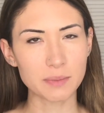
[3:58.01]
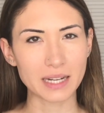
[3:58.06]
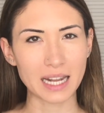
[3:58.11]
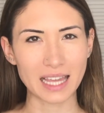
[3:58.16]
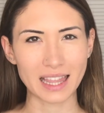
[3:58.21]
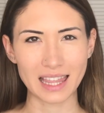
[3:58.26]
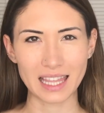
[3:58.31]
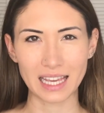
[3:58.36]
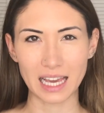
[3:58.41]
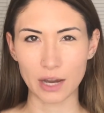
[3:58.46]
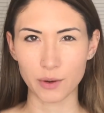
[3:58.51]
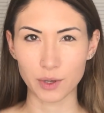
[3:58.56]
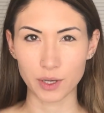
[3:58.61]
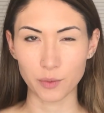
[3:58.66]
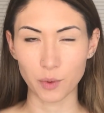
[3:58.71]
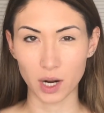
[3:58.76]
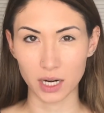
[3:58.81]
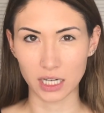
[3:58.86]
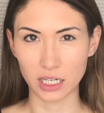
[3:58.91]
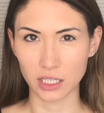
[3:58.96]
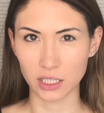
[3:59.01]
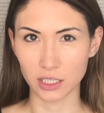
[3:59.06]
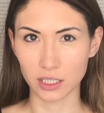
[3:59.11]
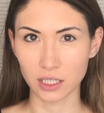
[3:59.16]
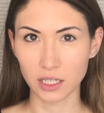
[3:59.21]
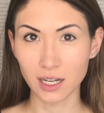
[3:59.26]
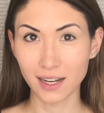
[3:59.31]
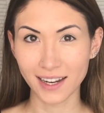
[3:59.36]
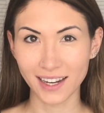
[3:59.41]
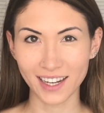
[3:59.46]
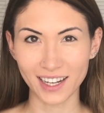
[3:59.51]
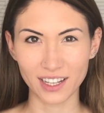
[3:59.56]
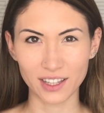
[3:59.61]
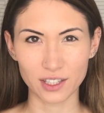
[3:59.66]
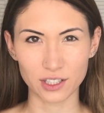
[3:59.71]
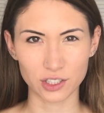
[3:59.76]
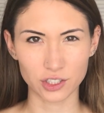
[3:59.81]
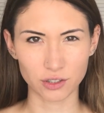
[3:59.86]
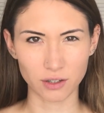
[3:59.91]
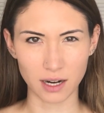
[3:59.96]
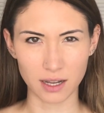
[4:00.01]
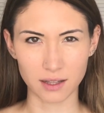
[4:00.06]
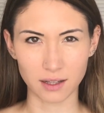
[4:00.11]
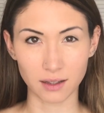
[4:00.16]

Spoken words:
but I think I would want to either try